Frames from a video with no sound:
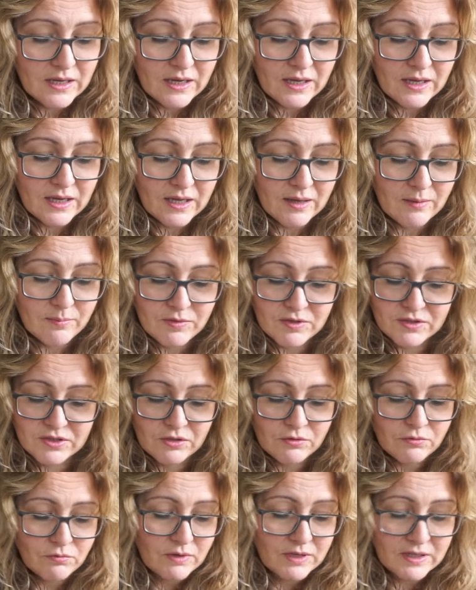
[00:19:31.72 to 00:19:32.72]
Um, the
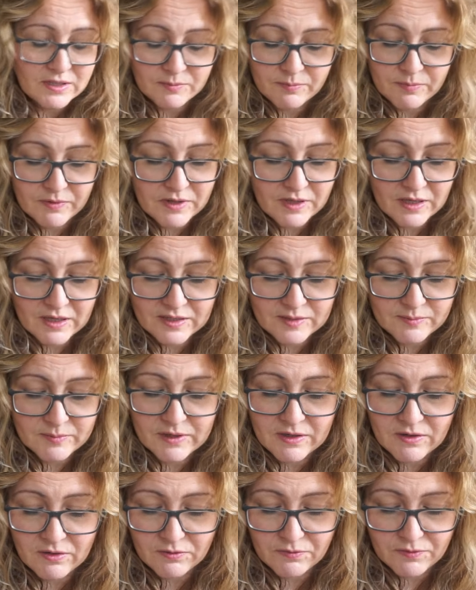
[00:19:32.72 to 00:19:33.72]
two weeks with the kids
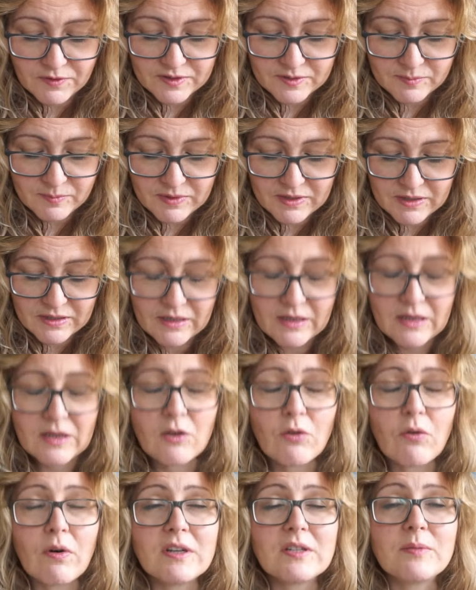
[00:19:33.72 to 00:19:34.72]
being off has been
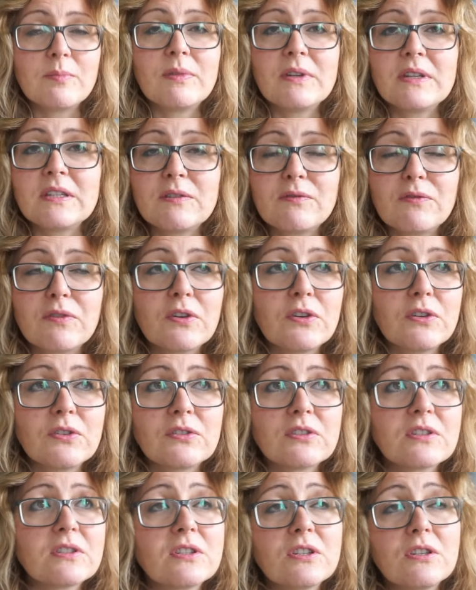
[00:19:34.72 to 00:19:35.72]
incredibly
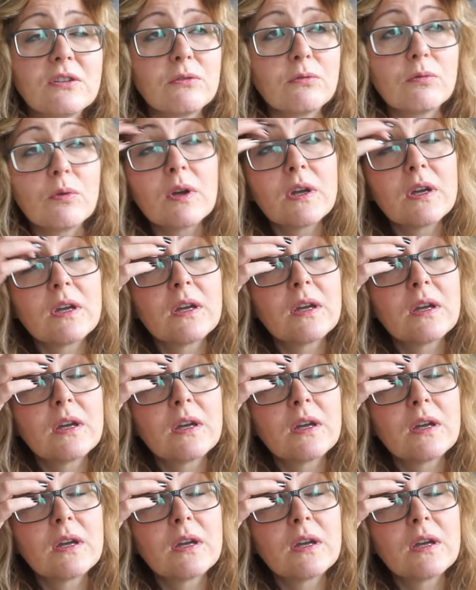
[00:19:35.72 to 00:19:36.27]
difficult to